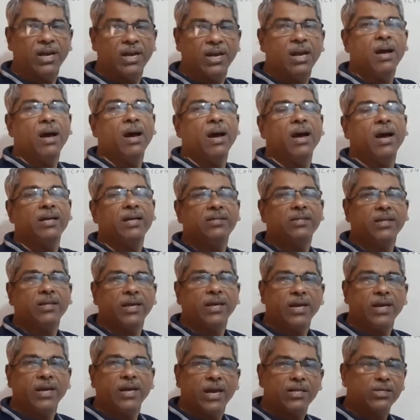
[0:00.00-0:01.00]
As A
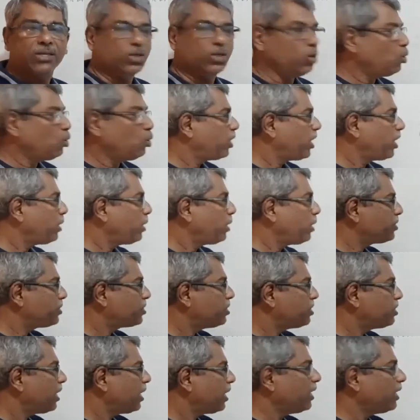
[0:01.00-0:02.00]
has no dimension,
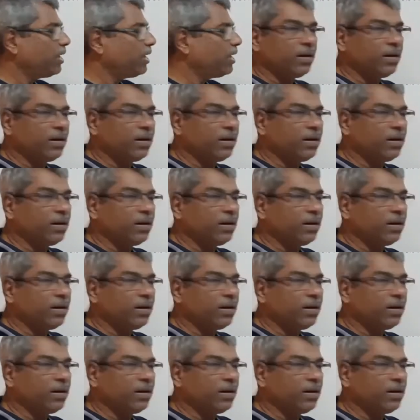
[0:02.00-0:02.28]
here